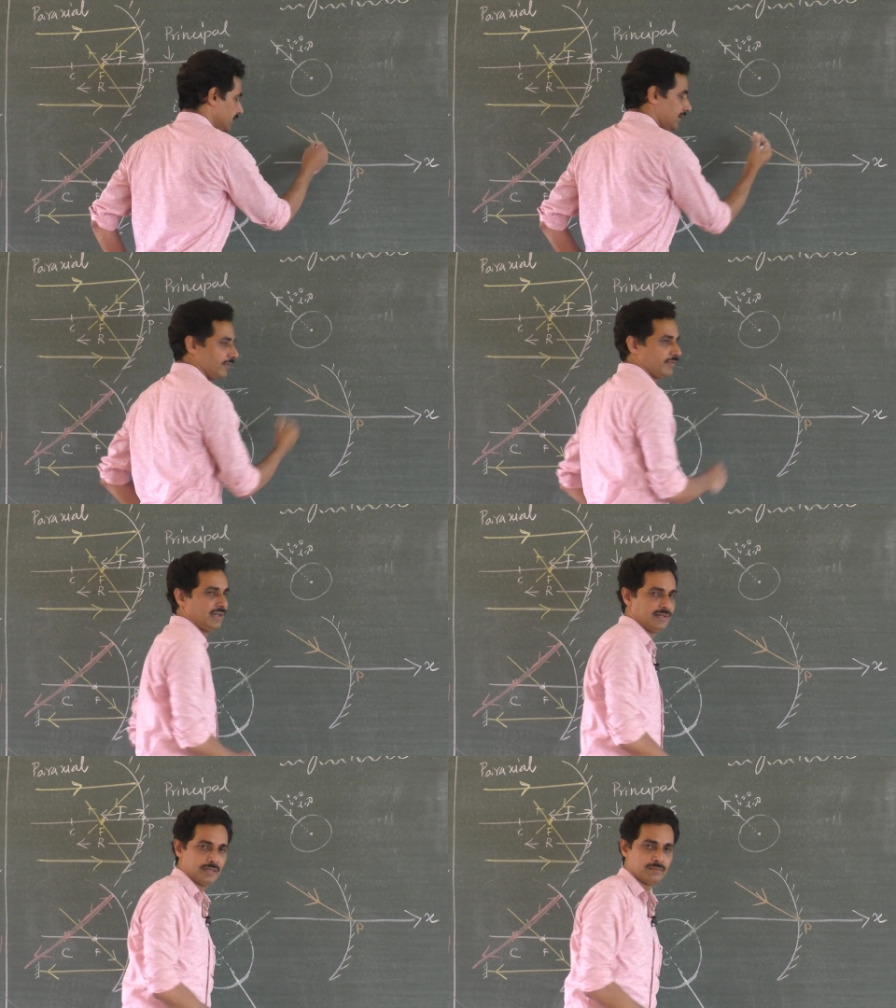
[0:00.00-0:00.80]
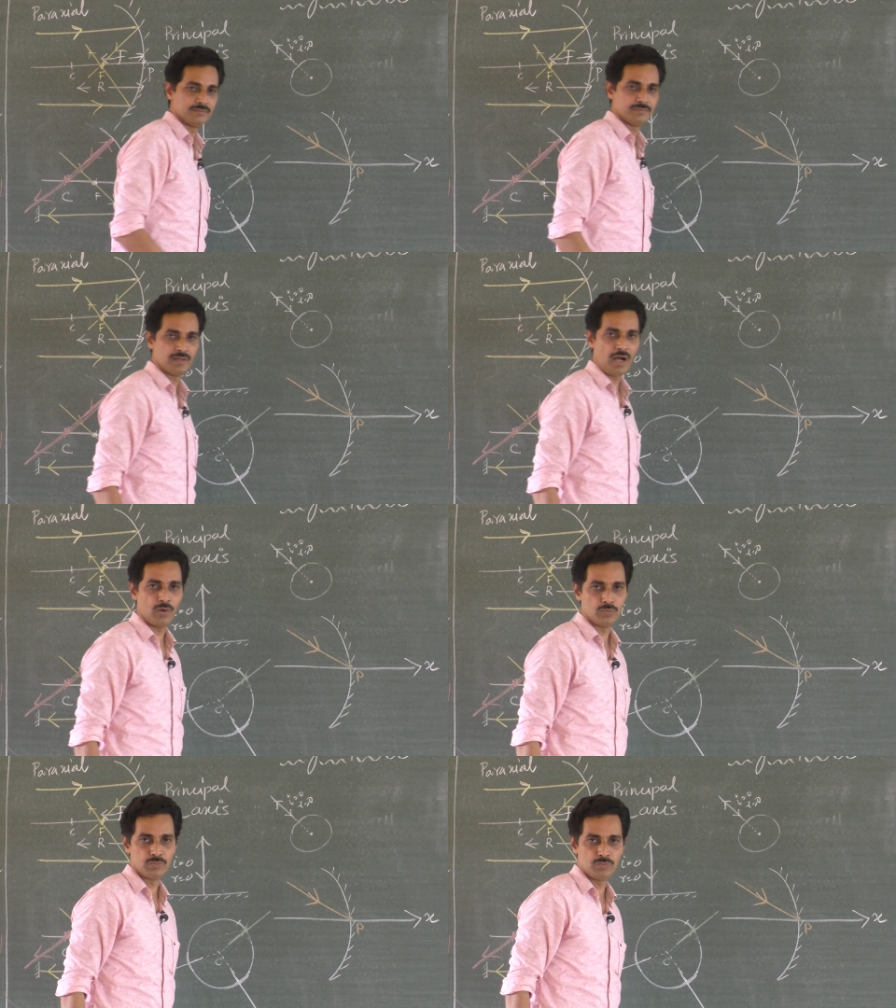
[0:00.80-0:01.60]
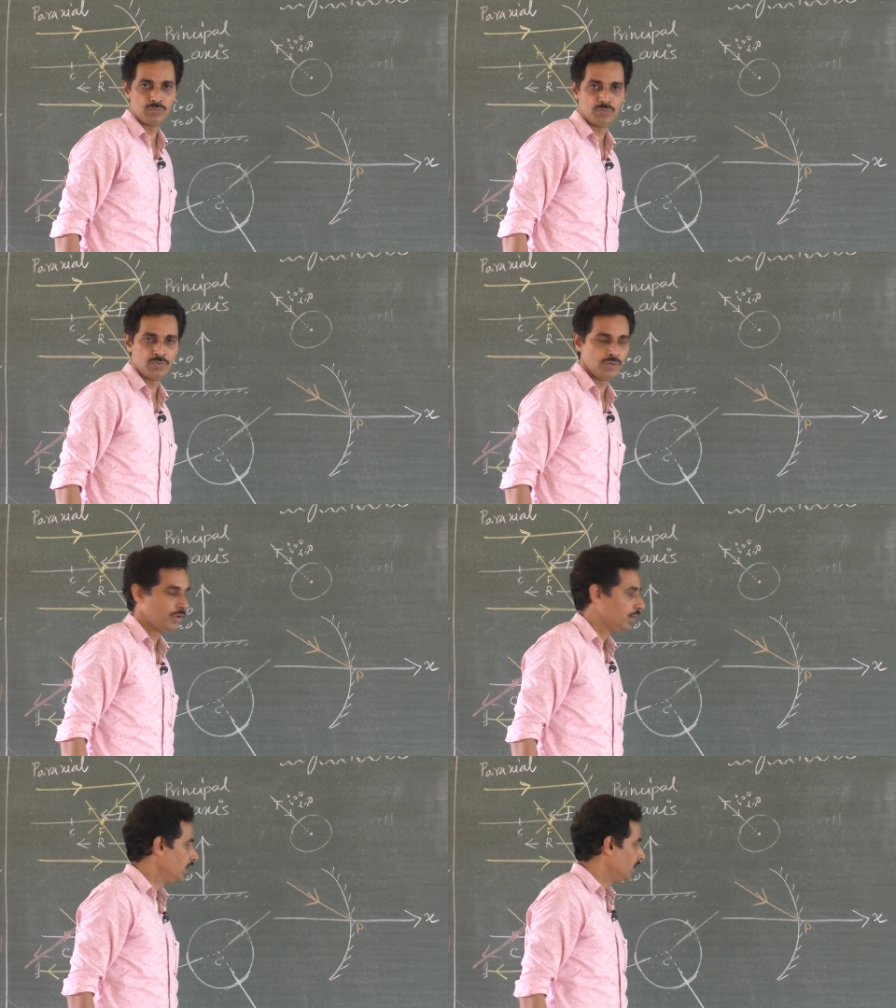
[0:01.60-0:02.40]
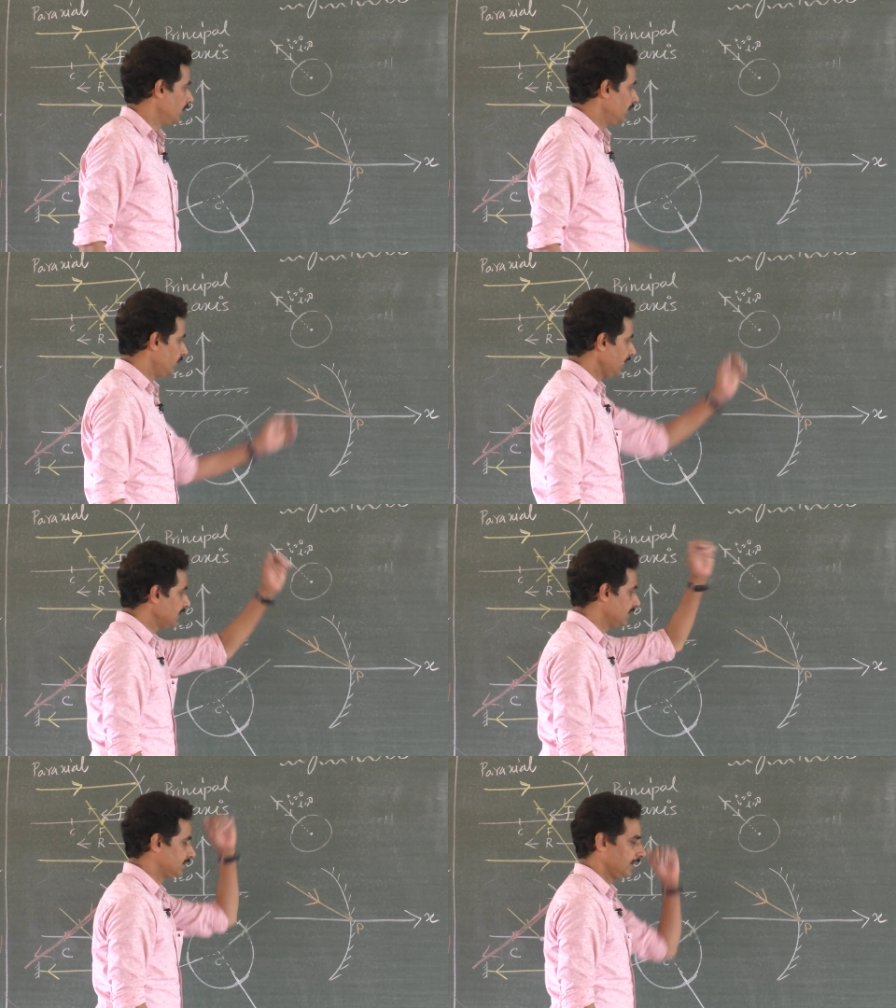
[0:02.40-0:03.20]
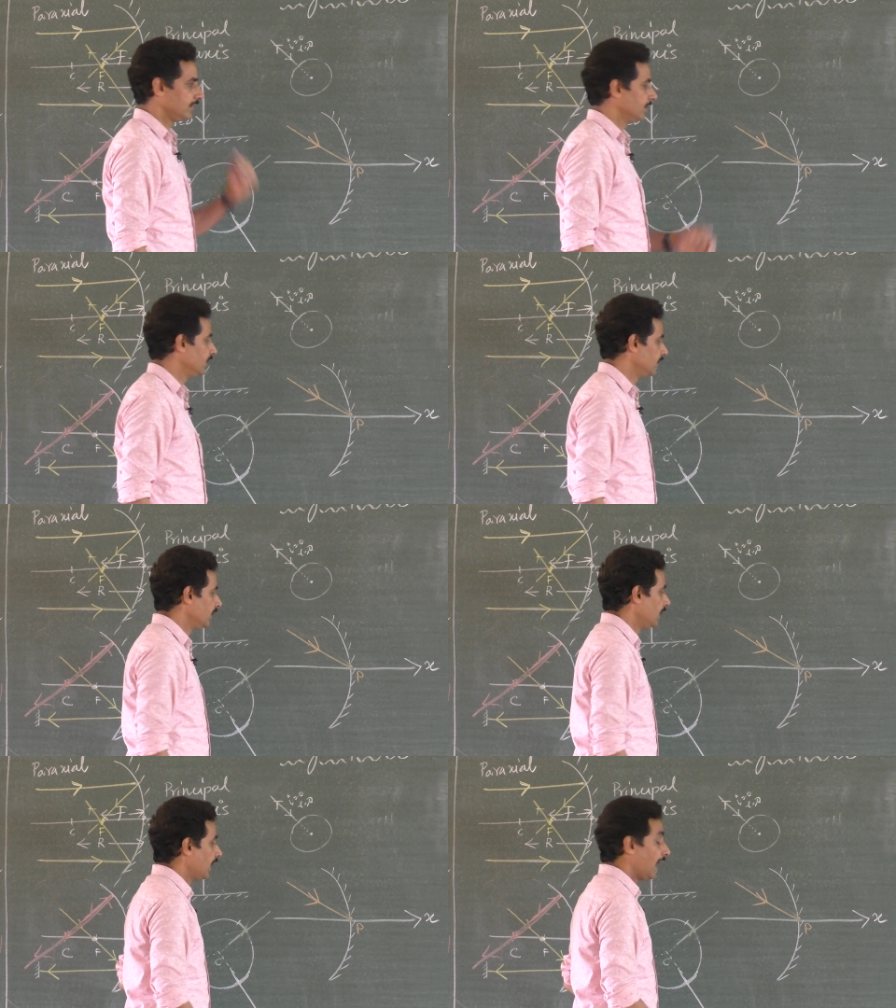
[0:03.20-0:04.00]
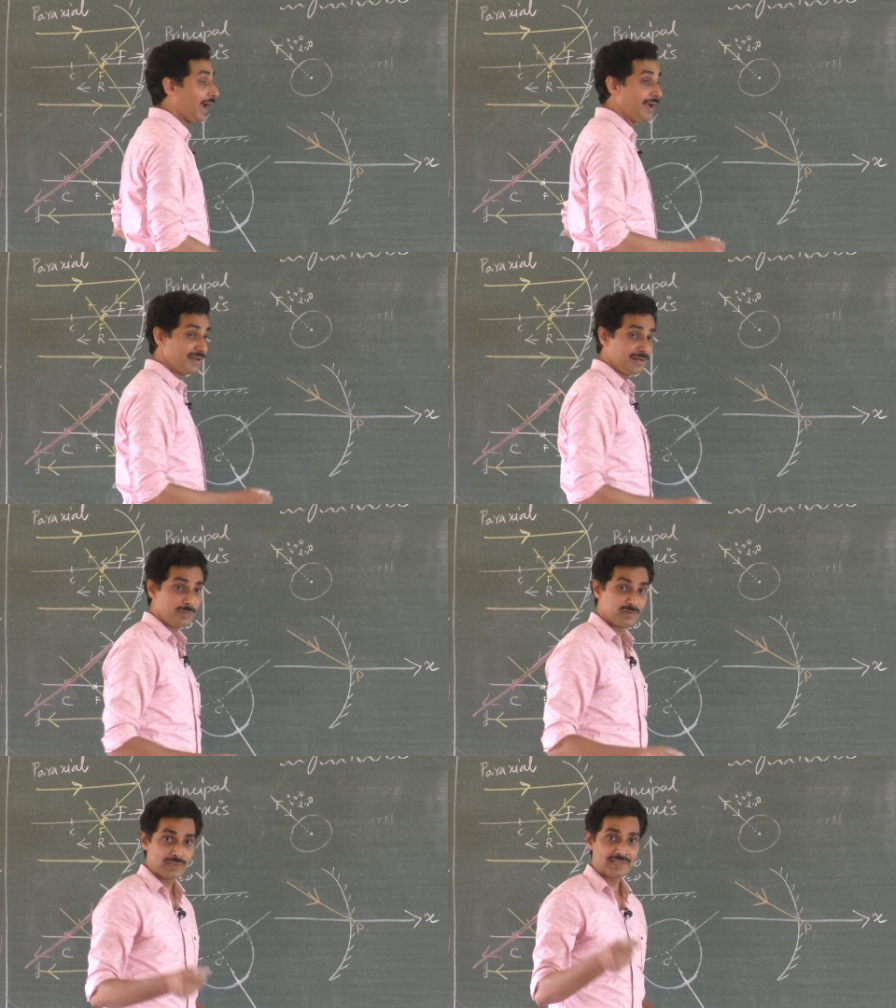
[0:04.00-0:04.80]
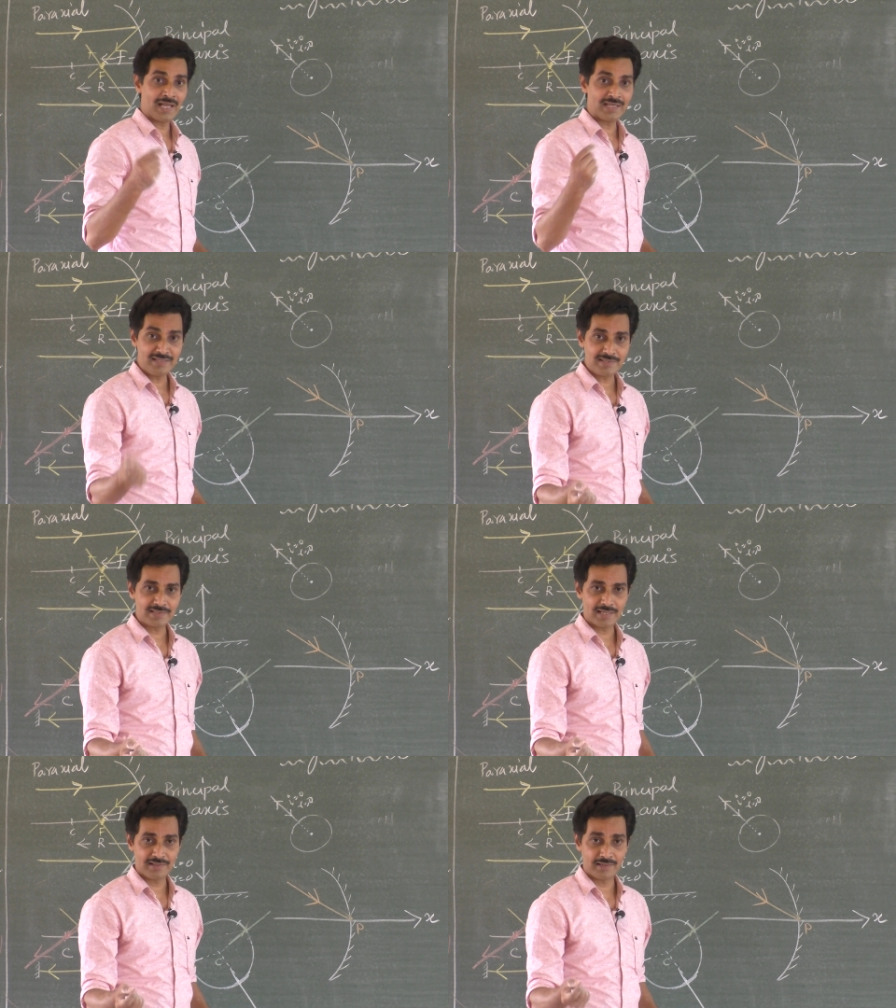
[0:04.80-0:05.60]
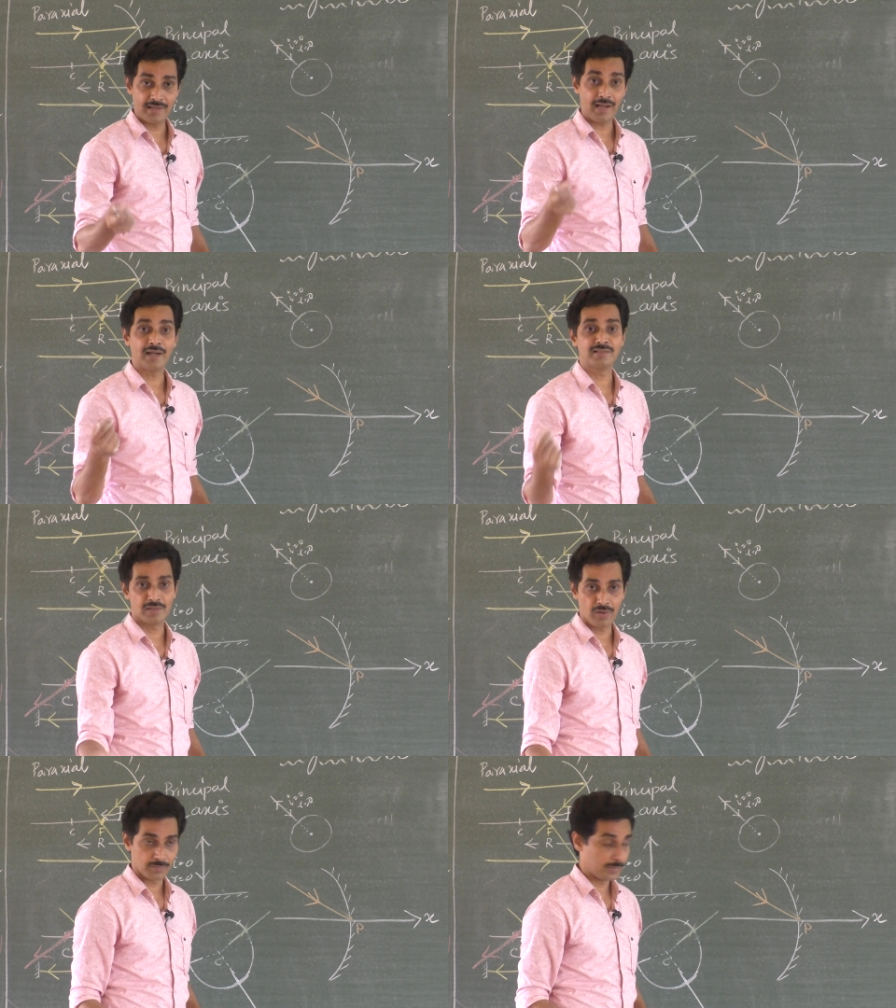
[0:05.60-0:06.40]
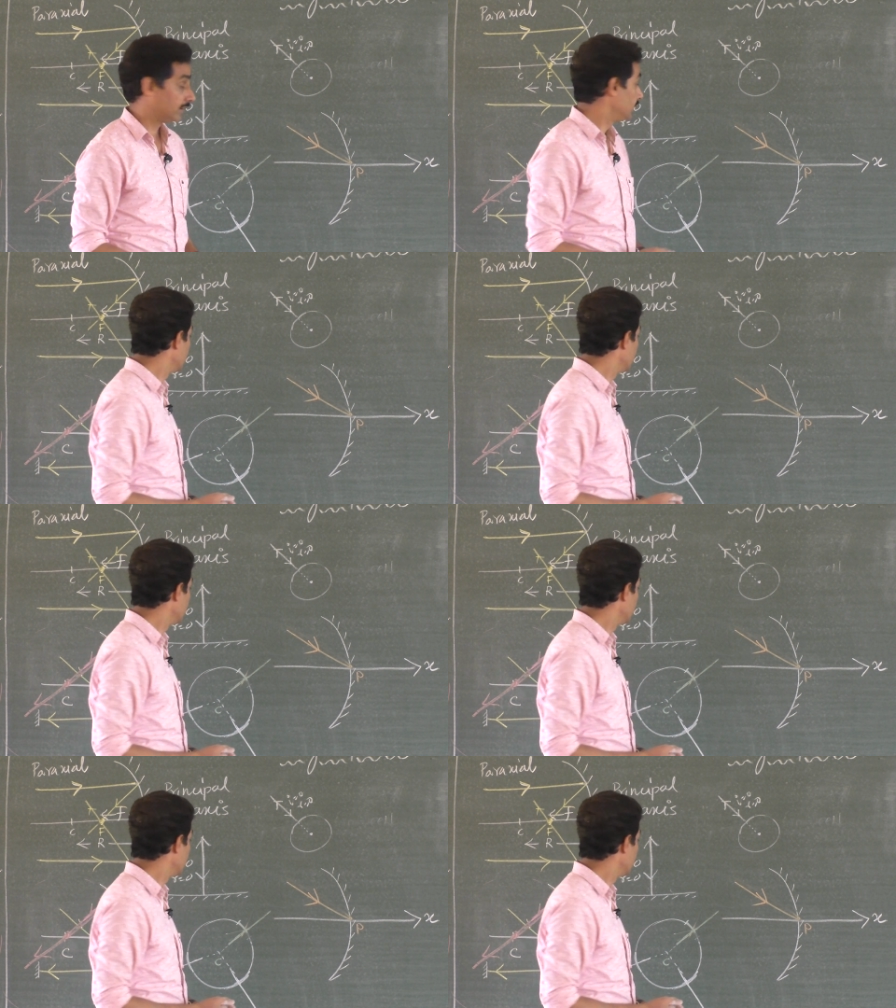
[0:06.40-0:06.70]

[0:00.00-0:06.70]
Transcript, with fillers: definitely how very easy angle between the incident ray and the normal